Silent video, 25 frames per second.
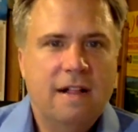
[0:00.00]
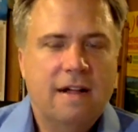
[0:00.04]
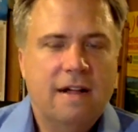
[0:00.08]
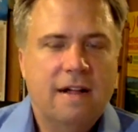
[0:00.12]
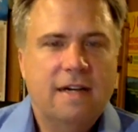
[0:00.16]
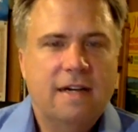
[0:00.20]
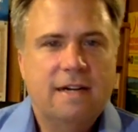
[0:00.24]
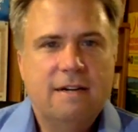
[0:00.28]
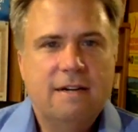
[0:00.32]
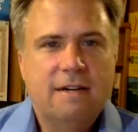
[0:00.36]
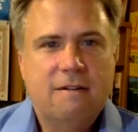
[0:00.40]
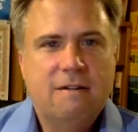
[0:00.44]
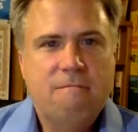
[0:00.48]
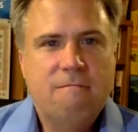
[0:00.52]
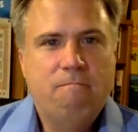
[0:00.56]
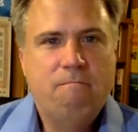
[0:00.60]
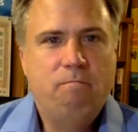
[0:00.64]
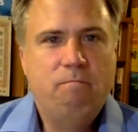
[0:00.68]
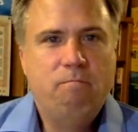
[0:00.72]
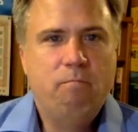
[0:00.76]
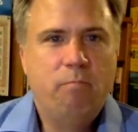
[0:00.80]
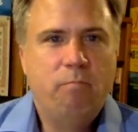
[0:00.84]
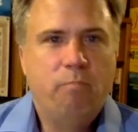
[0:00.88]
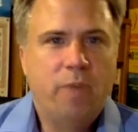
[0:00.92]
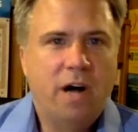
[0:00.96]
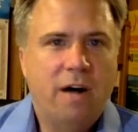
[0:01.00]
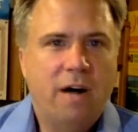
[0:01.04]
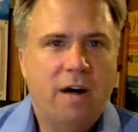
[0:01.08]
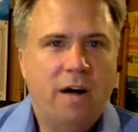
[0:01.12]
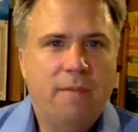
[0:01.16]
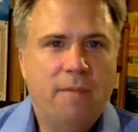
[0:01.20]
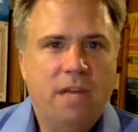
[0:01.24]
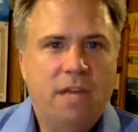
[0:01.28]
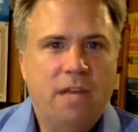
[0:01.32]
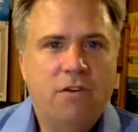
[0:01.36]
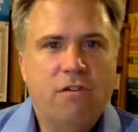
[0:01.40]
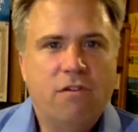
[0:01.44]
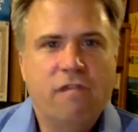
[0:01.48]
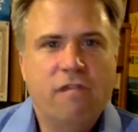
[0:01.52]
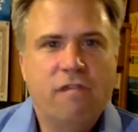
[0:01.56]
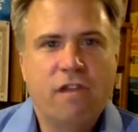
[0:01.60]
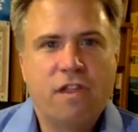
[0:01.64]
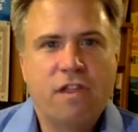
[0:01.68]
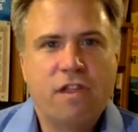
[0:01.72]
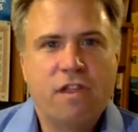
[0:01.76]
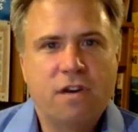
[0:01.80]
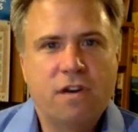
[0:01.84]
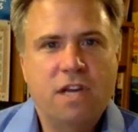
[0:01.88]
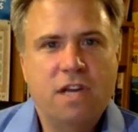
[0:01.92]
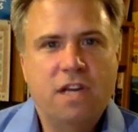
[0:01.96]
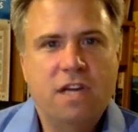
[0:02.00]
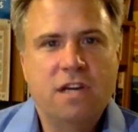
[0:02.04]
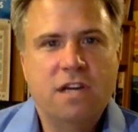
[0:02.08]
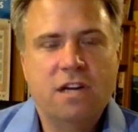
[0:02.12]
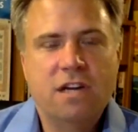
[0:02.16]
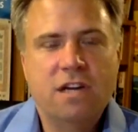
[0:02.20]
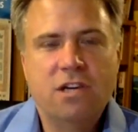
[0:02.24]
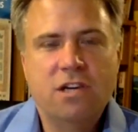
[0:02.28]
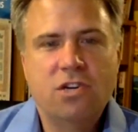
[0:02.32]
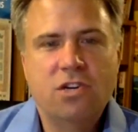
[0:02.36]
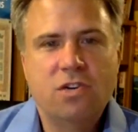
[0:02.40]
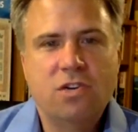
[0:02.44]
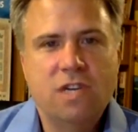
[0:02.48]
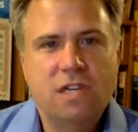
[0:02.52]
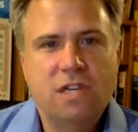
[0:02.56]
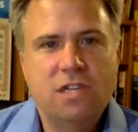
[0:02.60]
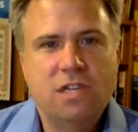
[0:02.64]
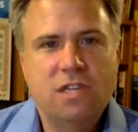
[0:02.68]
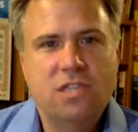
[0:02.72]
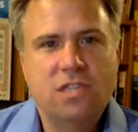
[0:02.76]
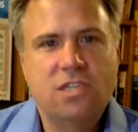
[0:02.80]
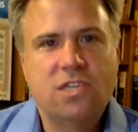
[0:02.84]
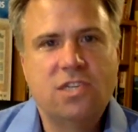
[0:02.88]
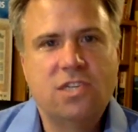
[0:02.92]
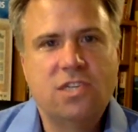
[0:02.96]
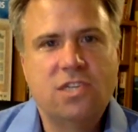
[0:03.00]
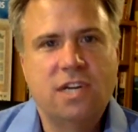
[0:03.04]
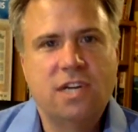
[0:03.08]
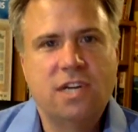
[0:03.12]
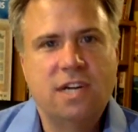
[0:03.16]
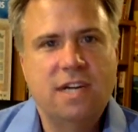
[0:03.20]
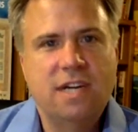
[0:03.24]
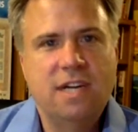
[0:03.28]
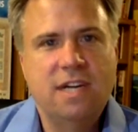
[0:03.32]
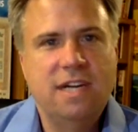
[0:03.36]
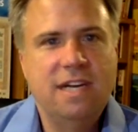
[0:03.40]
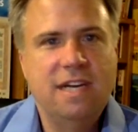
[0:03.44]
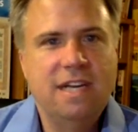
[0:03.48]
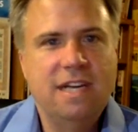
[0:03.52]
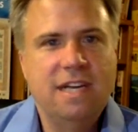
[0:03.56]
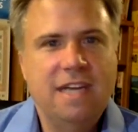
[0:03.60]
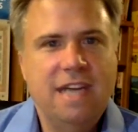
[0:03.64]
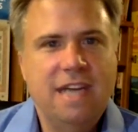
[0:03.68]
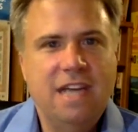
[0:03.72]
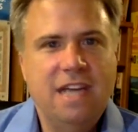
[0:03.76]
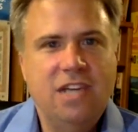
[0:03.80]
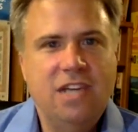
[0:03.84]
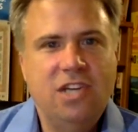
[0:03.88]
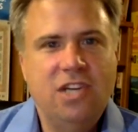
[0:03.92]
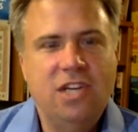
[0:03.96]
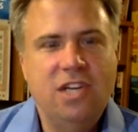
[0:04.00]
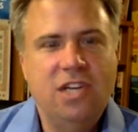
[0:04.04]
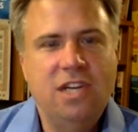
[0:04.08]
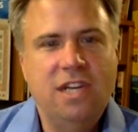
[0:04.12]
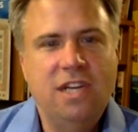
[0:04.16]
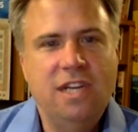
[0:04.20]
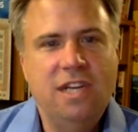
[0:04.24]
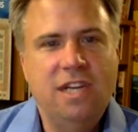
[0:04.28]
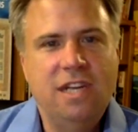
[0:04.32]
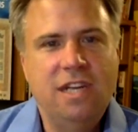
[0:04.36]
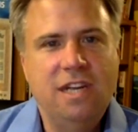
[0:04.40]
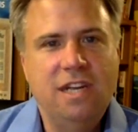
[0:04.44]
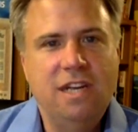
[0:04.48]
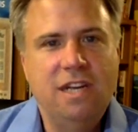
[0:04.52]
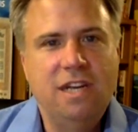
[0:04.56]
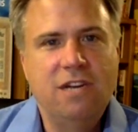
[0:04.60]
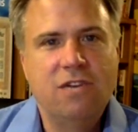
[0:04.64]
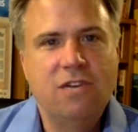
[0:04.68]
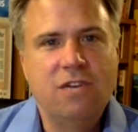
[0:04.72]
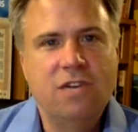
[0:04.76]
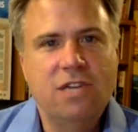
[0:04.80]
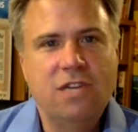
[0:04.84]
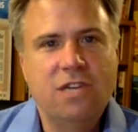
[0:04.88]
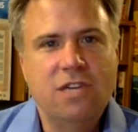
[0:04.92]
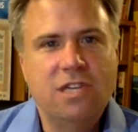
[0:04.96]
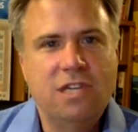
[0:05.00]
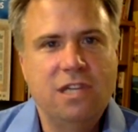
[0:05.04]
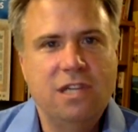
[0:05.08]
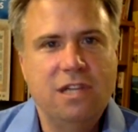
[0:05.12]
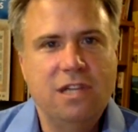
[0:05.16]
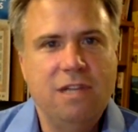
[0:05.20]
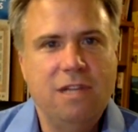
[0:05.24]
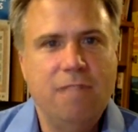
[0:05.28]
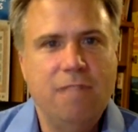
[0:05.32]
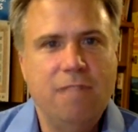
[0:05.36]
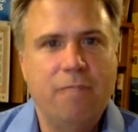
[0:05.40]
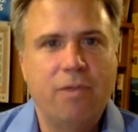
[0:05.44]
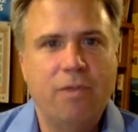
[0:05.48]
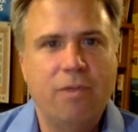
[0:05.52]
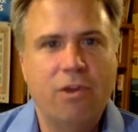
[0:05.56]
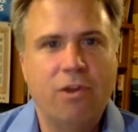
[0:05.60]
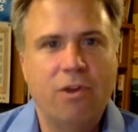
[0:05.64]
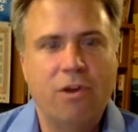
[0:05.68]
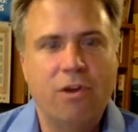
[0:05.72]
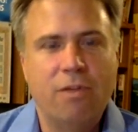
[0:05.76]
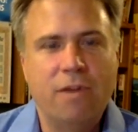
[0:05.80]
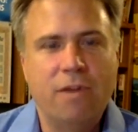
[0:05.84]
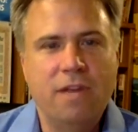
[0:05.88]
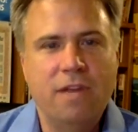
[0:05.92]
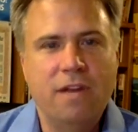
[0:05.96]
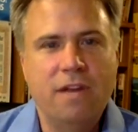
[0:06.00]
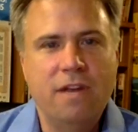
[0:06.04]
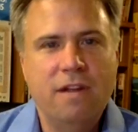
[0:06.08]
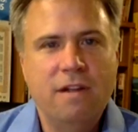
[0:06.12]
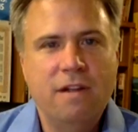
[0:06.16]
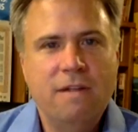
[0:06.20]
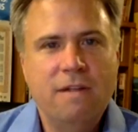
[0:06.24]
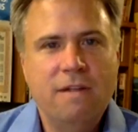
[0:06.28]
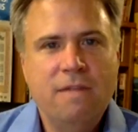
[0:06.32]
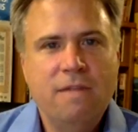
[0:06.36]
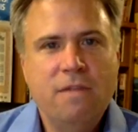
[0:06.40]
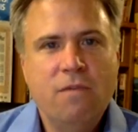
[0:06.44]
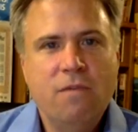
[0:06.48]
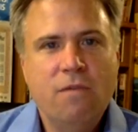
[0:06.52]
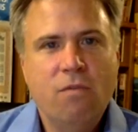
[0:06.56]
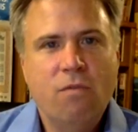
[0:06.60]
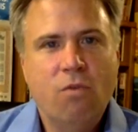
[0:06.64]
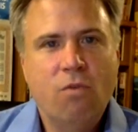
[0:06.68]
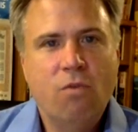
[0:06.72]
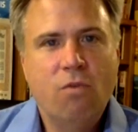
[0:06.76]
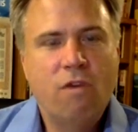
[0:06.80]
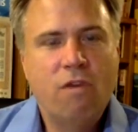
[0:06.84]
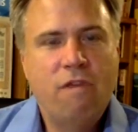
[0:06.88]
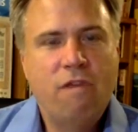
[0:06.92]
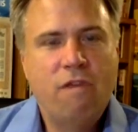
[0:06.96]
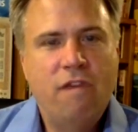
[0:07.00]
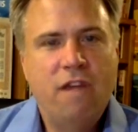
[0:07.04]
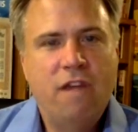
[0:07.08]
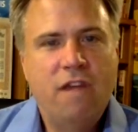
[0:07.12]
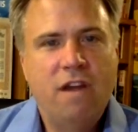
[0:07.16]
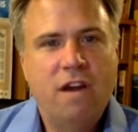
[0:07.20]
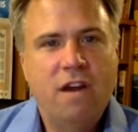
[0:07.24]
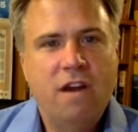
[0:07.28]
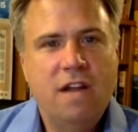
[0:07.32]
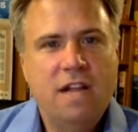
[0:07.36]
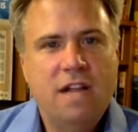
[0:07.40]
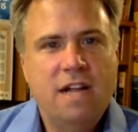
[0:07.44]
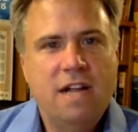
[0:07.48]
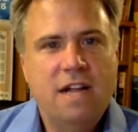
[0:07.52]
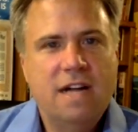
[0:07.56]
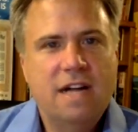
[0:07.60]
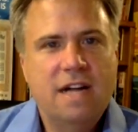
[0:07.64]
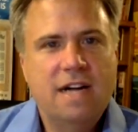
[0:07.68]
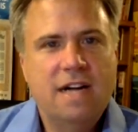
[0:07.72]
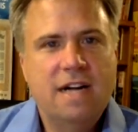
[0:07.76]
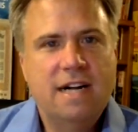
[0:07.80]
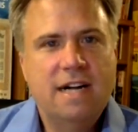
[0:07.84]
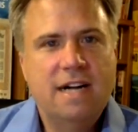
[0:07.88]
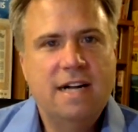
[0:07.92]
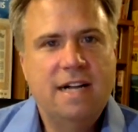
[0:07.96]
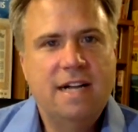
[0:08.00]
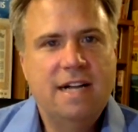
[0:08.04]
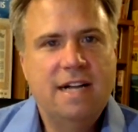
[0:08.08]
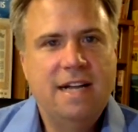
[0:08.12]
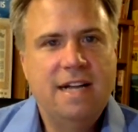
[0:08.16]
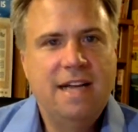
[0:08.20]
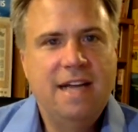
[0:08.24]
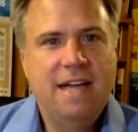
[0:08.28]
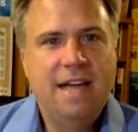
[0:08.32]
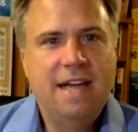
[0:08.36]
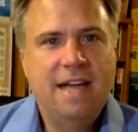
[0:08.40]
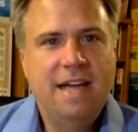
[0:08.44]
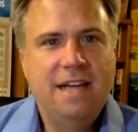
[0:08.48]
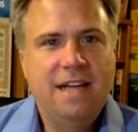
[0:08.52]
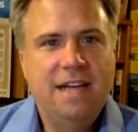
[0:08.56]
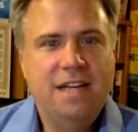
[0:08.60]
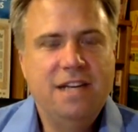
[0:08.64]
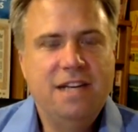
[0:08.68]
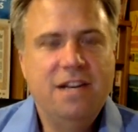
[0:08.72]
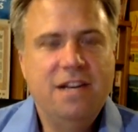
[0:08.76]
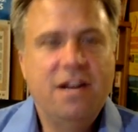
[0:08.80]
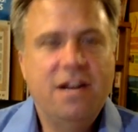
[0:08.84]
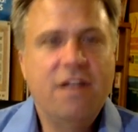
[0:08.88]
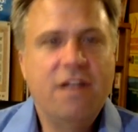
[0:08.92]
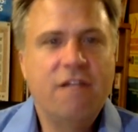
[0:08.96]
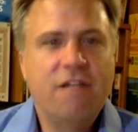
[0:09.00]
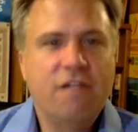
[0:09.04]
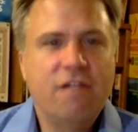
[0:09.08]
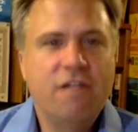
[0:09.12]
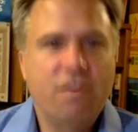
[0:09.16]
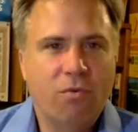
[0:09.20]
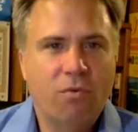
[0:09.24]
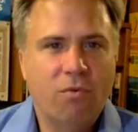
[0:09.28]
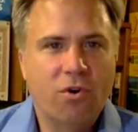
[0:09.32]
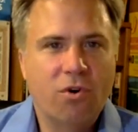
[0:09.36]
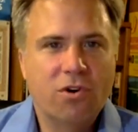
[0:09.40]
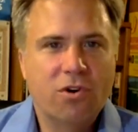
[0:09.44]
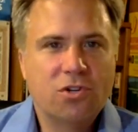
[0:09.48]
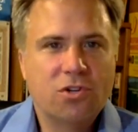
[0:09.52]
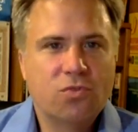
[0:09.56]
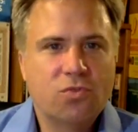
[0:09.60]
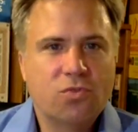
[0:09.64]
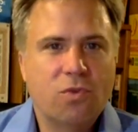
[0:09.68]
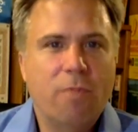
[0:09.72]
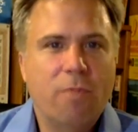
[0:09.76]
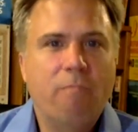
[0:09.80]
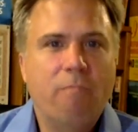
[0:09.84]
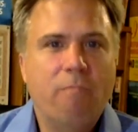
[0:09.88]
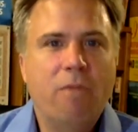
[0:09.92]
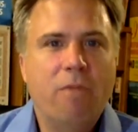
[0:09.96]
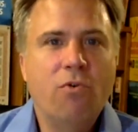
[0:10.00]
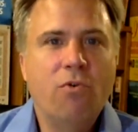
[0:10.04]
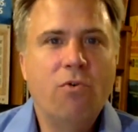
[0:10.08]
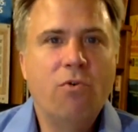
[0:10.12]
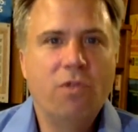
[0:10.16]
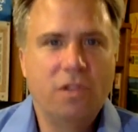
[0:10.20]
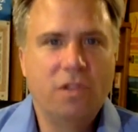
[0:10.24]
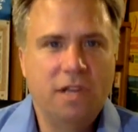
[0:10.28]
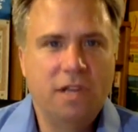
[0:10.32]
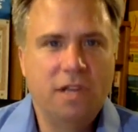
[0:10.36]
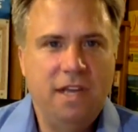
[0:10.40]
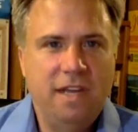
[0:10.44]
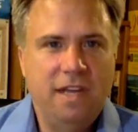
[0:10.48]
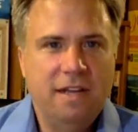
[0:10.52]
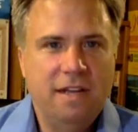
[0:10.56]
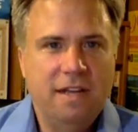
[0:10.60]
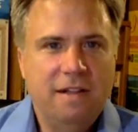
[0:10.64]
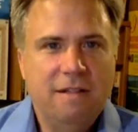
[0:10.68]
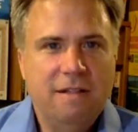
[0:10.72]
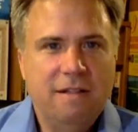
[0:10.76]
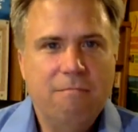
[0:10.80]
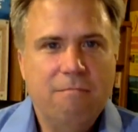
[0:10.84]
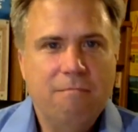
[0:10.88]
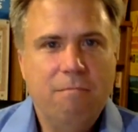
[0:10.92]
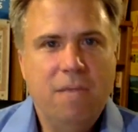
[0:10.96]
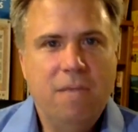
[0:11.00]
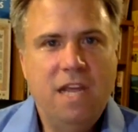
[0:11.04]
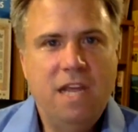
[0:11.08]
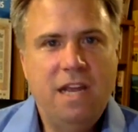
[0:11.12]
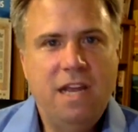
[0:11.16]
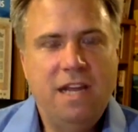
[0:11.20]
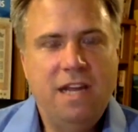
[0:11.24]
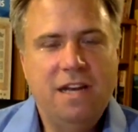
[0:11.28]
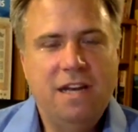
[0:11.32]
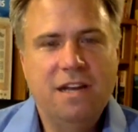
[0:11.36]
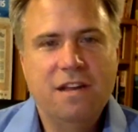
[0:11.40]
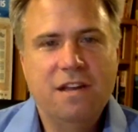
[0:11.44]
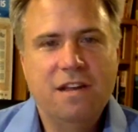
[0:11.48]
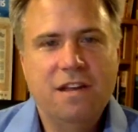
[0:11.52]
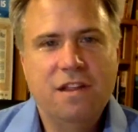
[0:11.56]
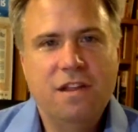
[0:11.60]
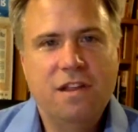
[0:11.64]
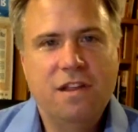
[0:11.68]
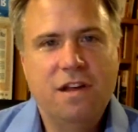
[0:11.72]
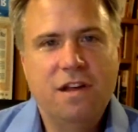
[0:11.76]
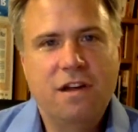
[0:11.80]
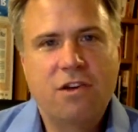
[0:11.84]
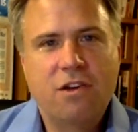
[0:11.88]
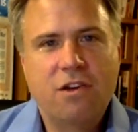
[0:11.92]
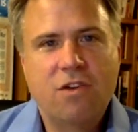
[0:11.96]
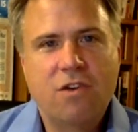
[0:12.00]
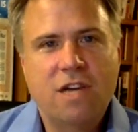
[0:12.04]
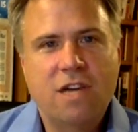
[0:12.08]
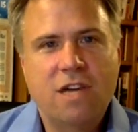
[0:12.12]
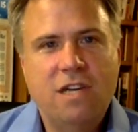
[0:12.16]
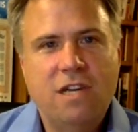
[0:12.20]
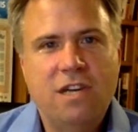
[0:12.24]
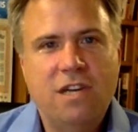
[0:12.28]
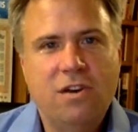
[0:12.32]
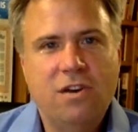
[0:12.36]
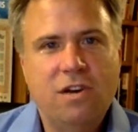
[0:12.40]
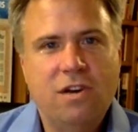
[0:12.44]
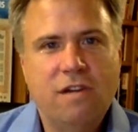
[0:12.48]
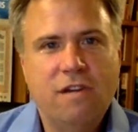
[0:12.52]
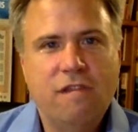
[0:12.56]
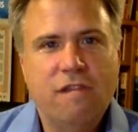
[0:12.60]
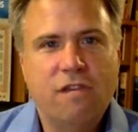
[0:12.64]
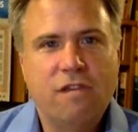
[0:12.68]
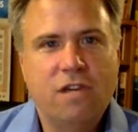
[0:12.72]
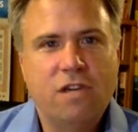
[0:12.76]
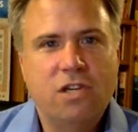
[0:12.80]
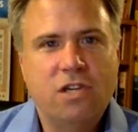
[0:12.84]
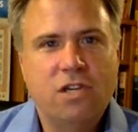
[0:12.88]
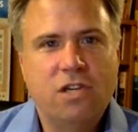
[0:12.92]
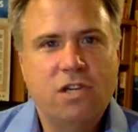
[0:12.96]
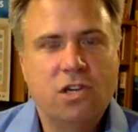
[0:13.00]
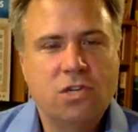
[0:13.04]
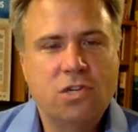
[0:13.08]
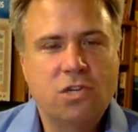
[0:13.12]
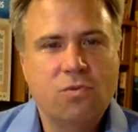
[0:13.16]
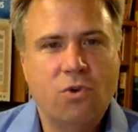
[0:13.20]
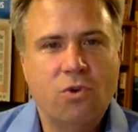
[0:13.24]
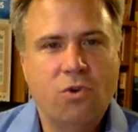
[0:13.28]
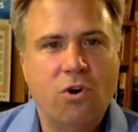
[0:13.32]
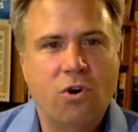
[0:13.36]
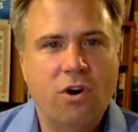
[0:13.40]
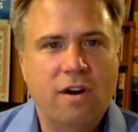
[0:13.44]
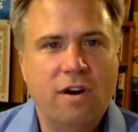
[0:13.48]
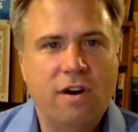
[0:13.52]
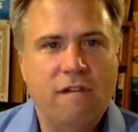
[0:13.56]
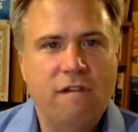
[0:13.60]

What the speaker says: bombing over 30 countries, engaging in increasingly permanent warfare, and none of the wars remotely meeting the criteria for a just war.